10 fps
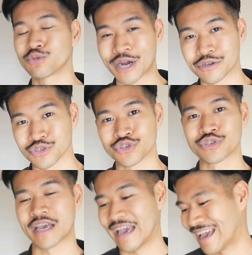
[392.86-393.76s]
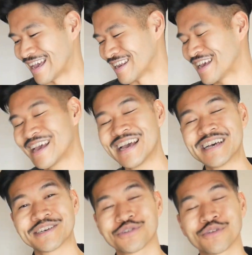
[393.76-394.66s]
trousers and
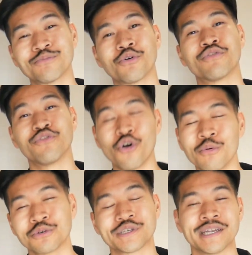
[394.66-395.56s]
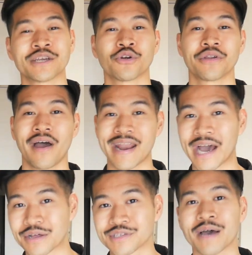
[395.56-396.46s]
sort of more formal setting or a night
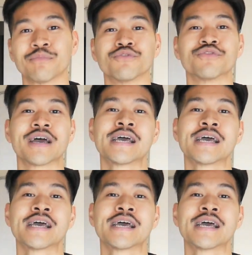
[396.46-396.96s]
out type of